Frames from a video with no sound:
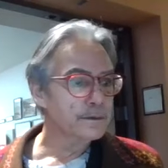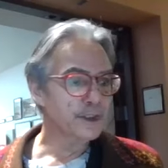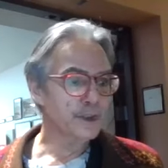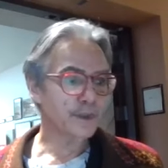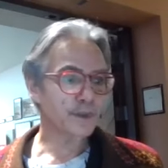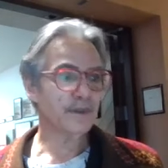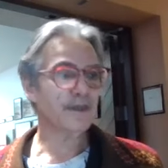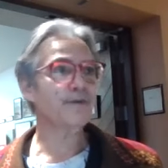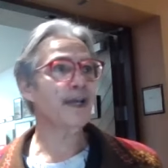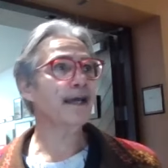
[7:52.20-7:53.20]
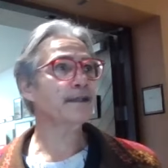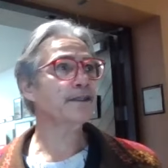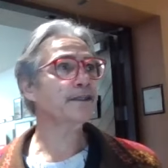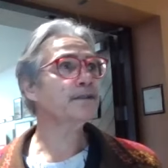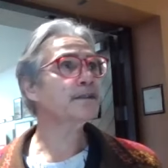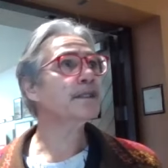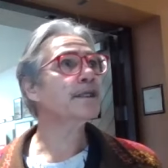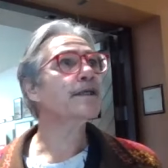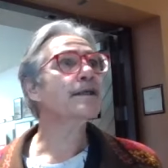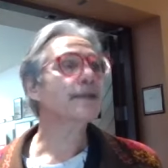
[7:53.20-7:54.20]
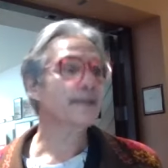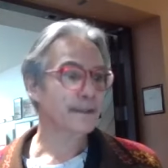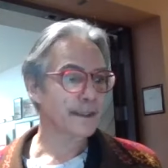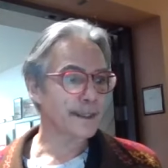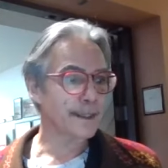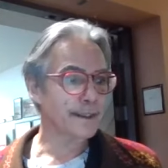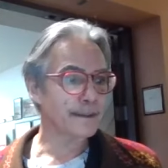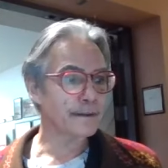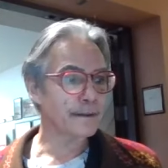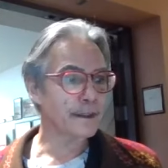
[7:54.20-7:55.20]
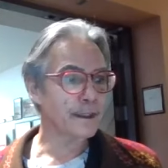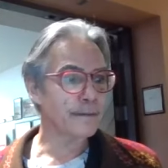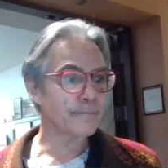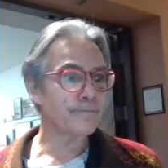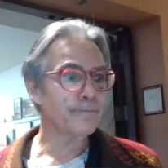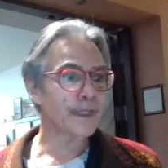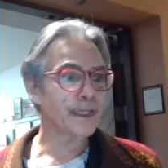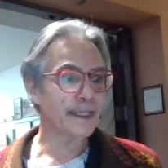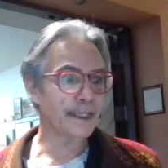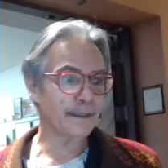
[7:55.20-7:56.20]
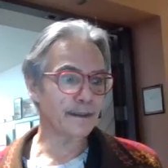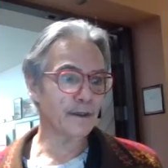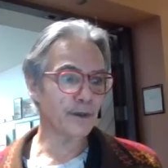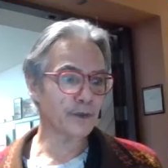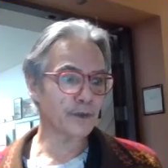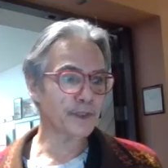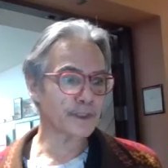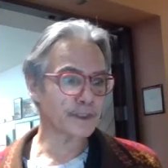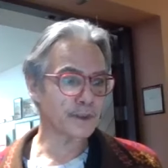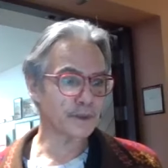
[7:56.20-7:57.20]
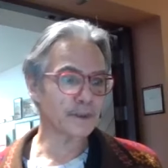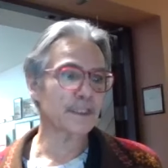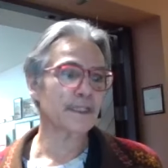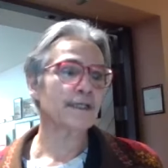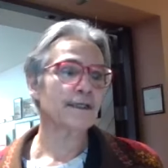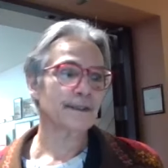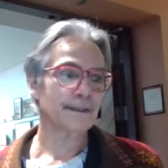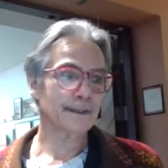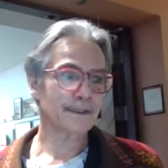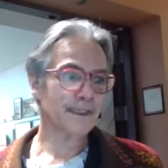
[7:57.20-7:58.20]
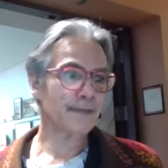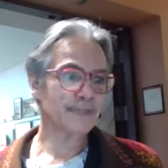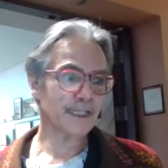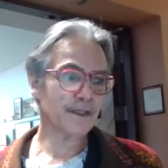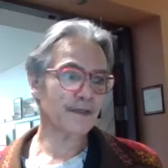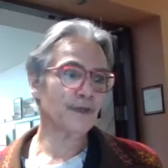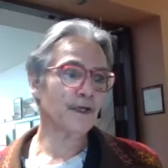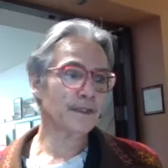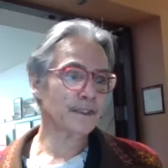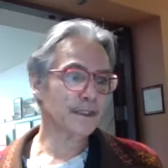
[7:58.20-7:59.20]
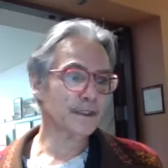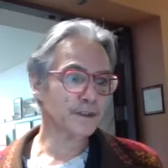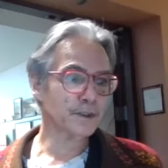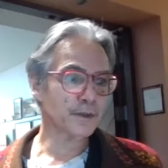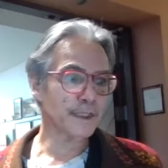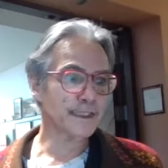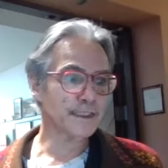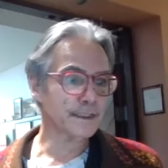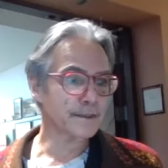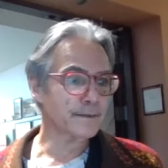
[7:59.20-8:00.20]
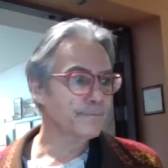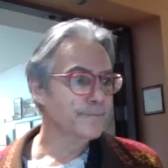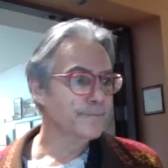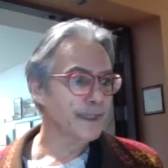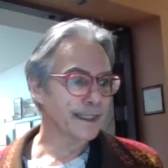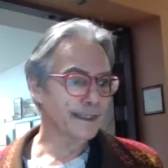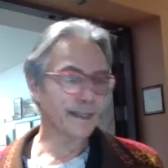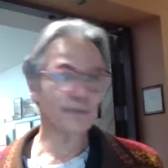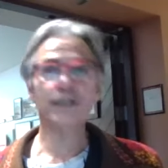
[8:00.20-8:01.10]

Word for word: to the values, and, um, and our own pursuits. This comes out of our enculturation. And I